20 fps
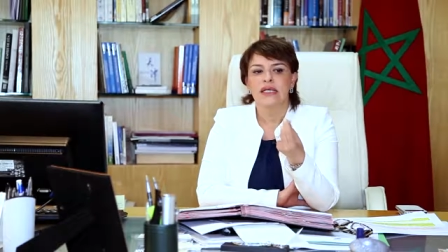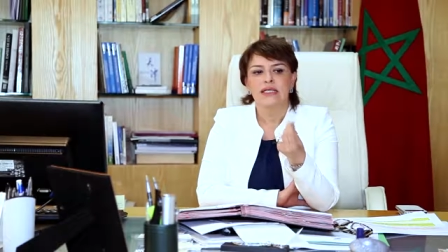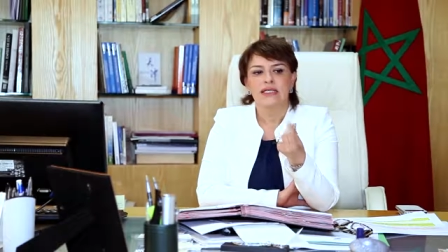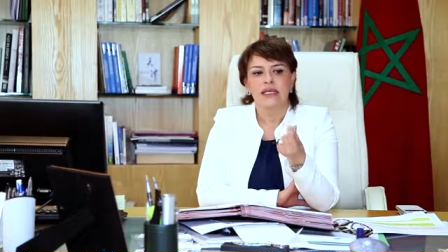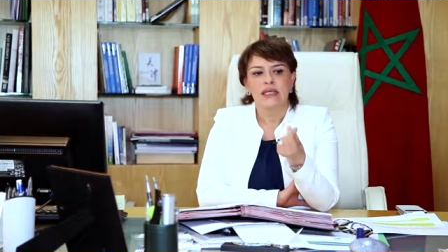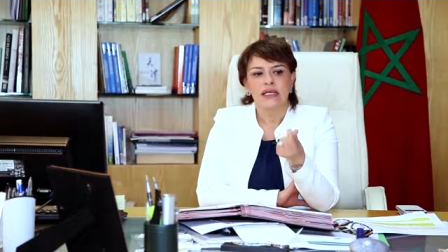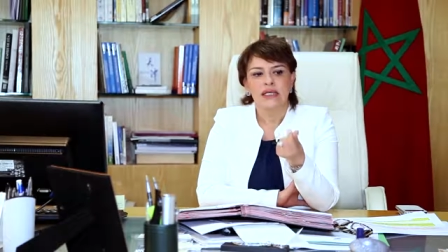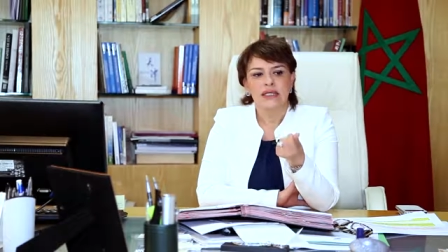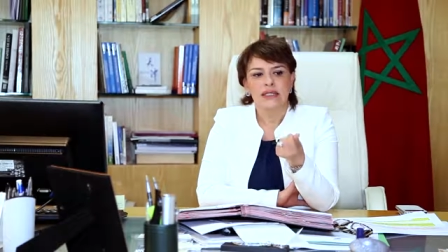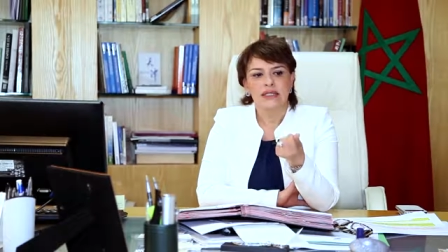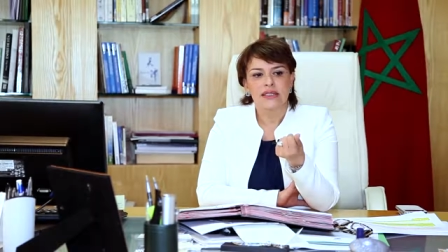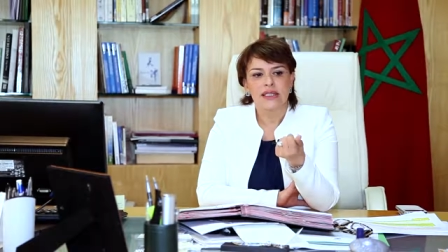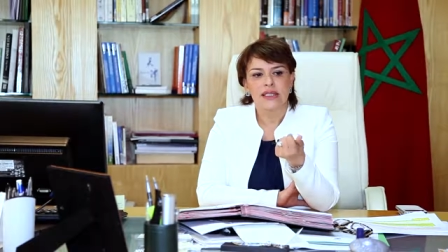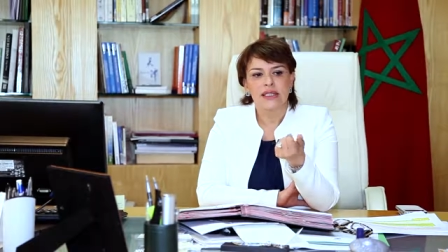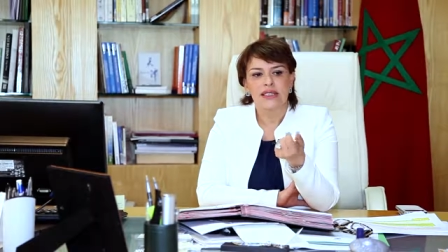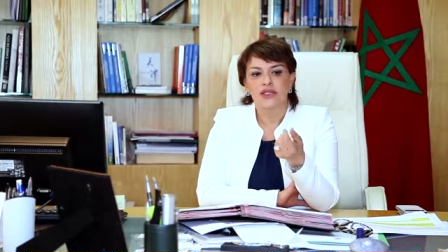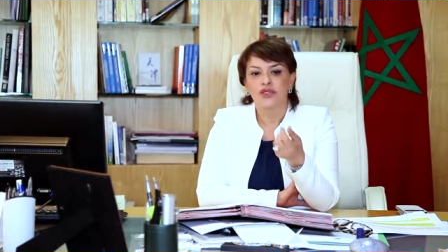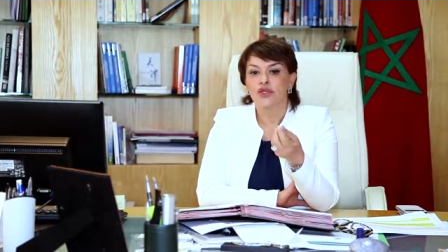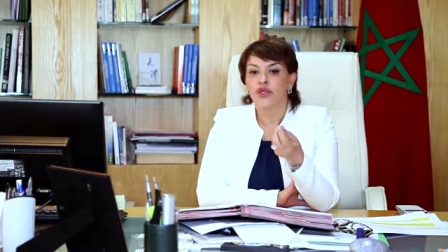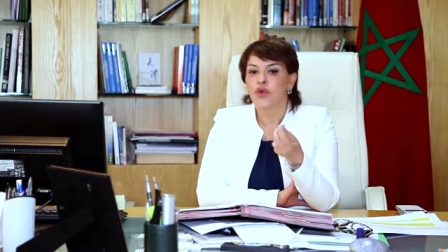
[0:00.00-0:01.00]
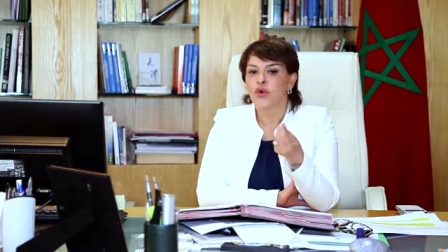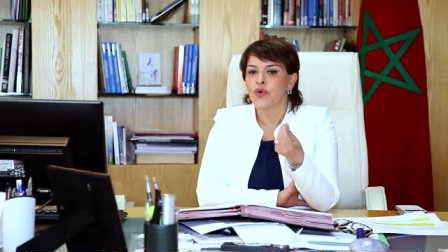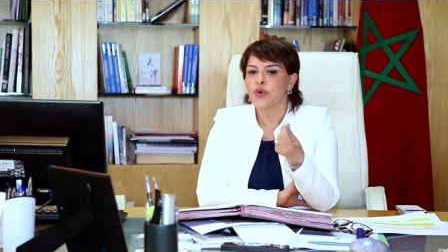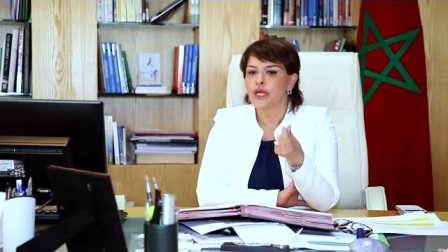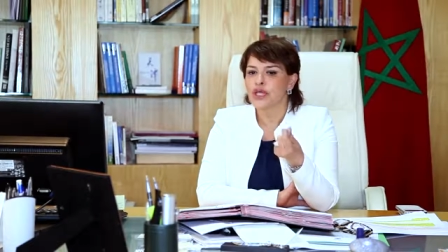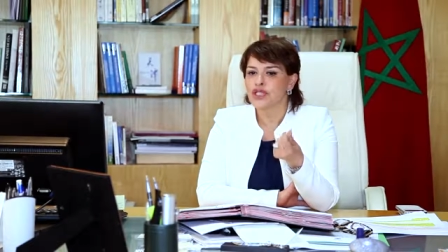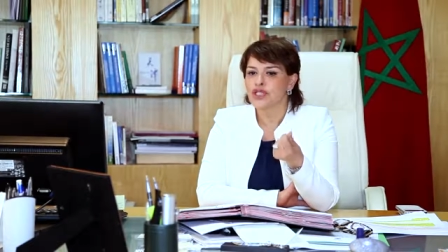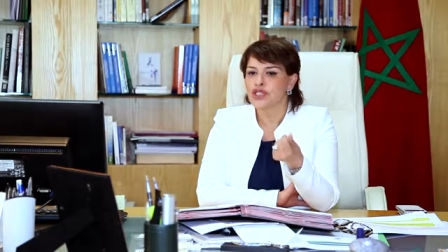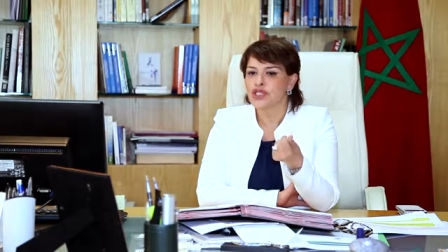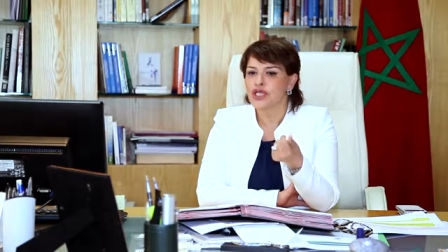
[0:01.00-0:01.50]
the
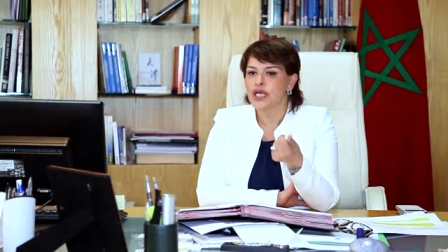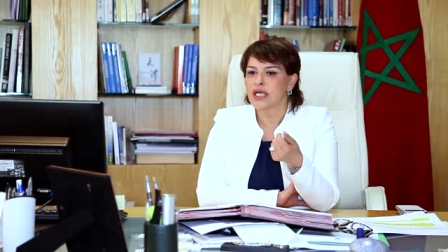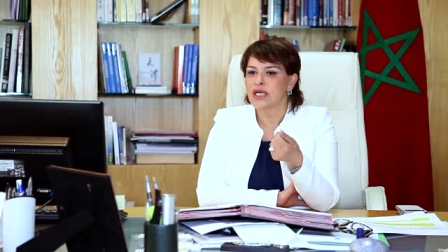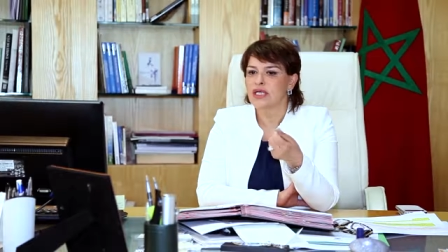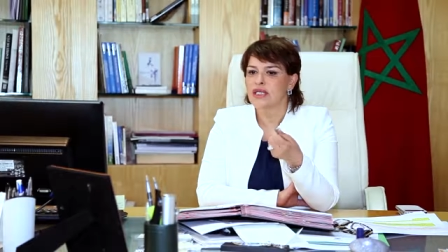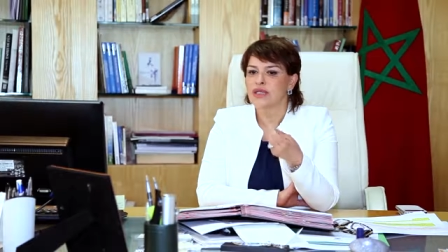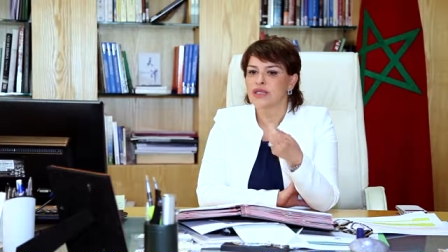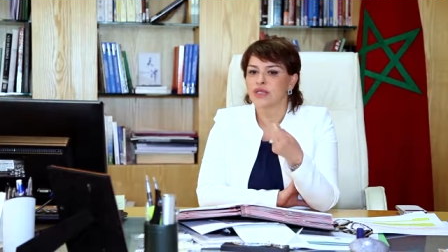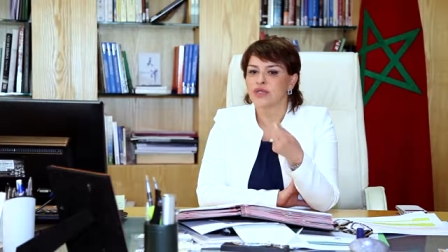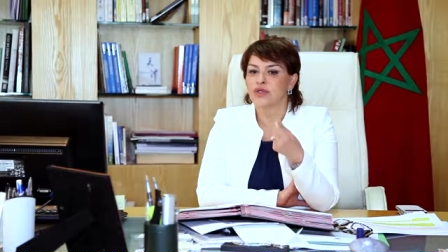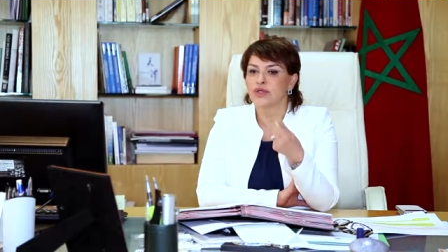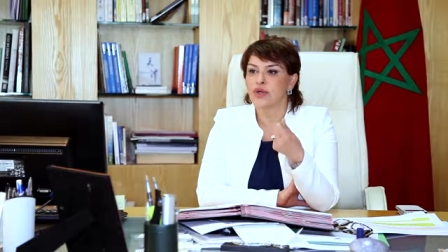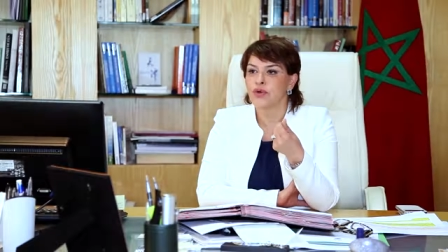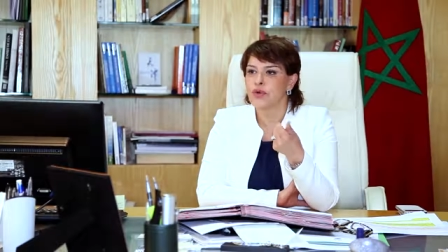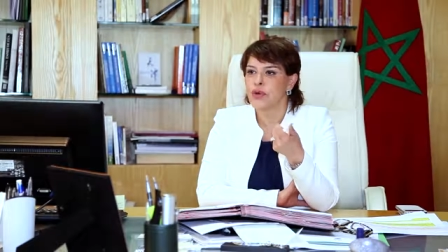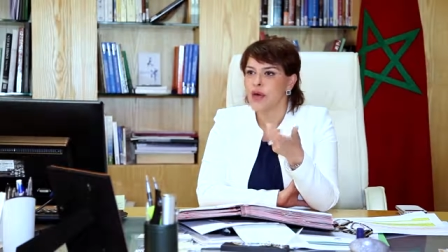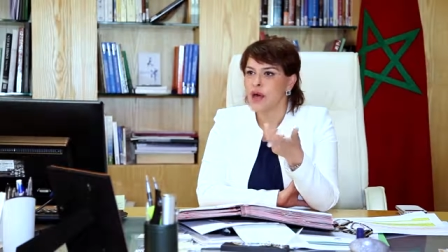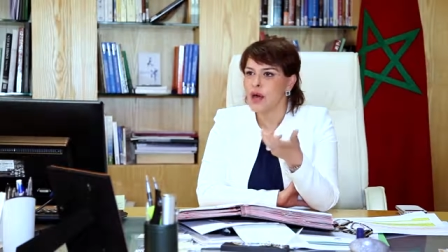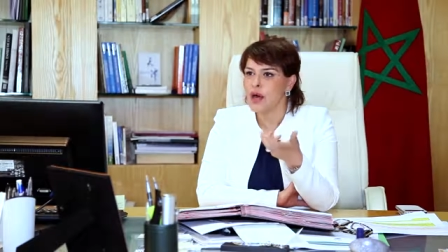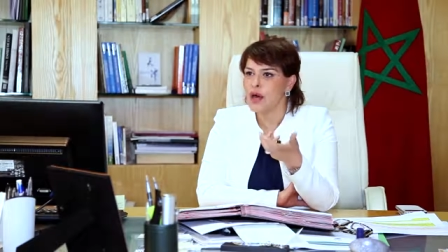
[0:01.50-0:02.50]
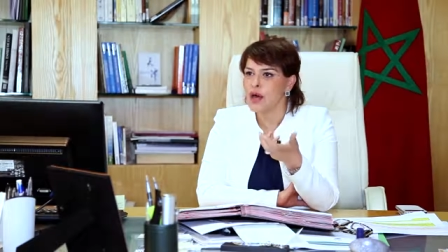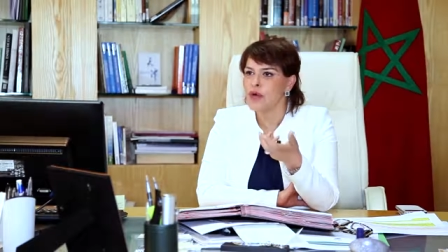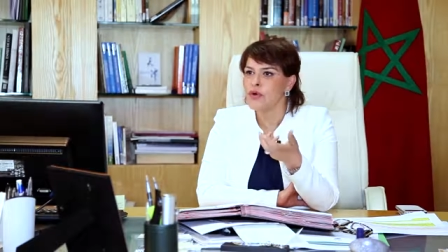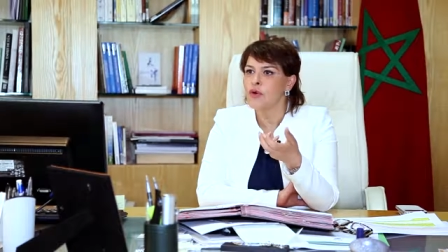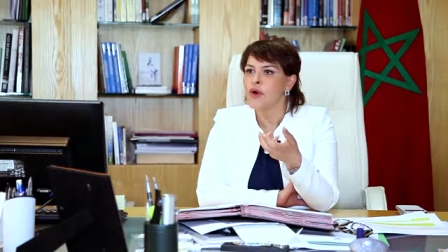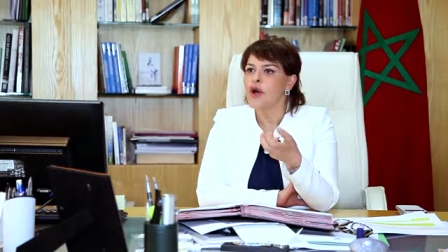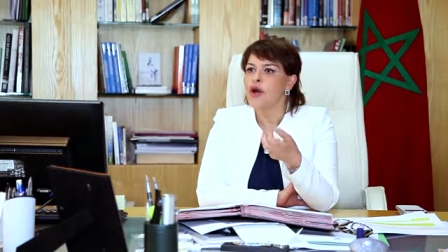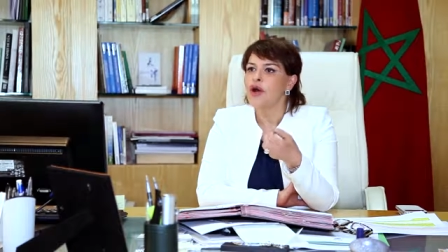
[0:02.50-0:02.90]
knowledge and the know-how